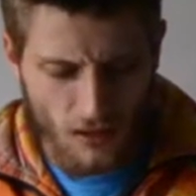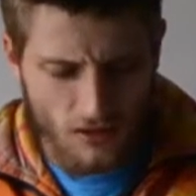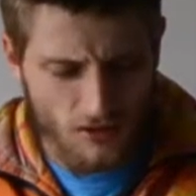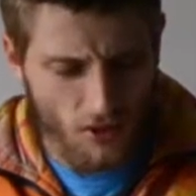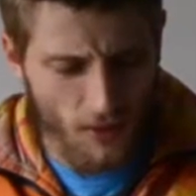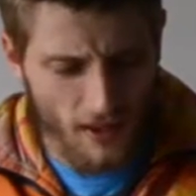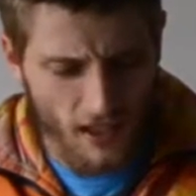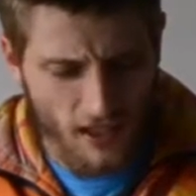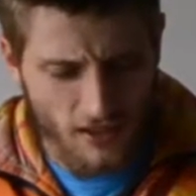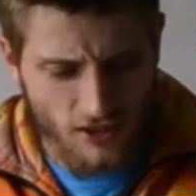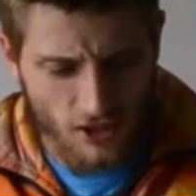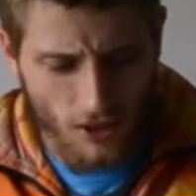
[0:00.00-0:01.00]
So what
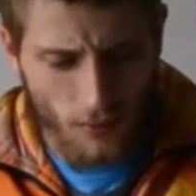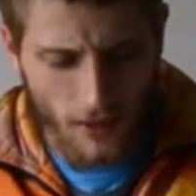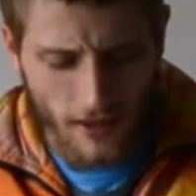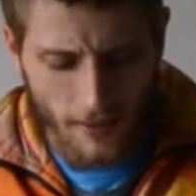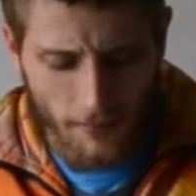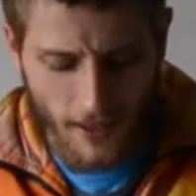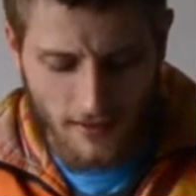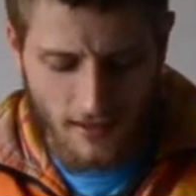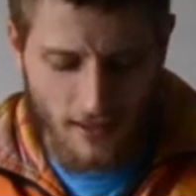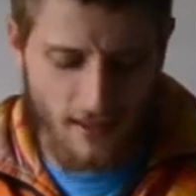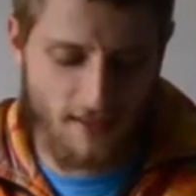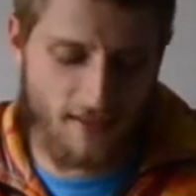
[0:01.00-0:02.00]
they're
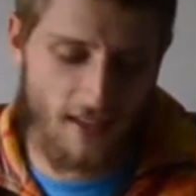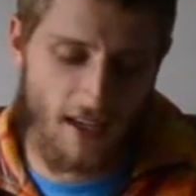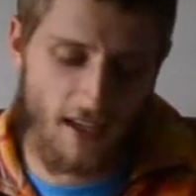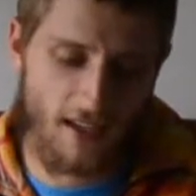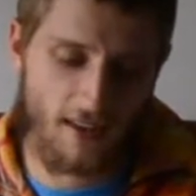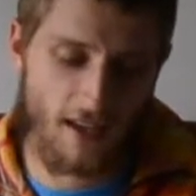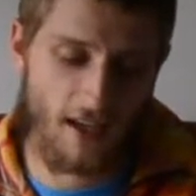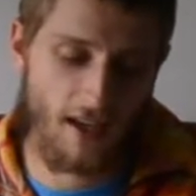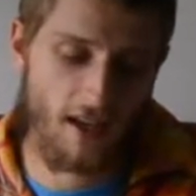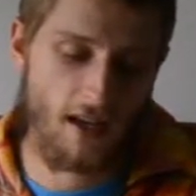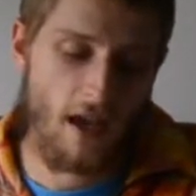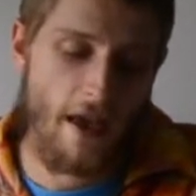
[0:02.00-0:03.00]
basically saying
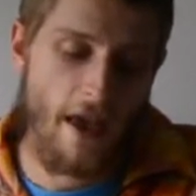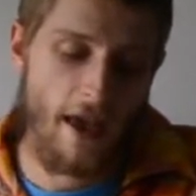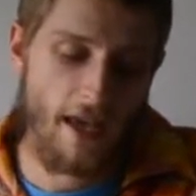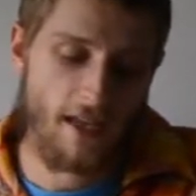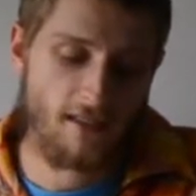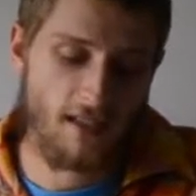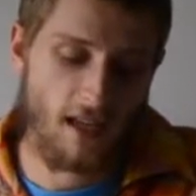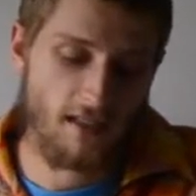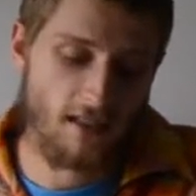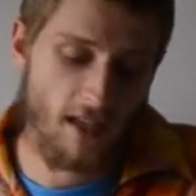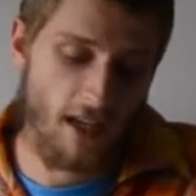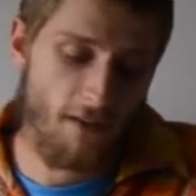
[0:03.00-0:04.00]
there is
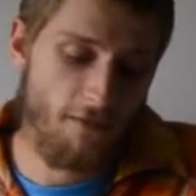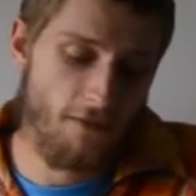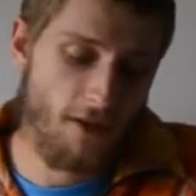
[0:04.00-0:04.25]
that if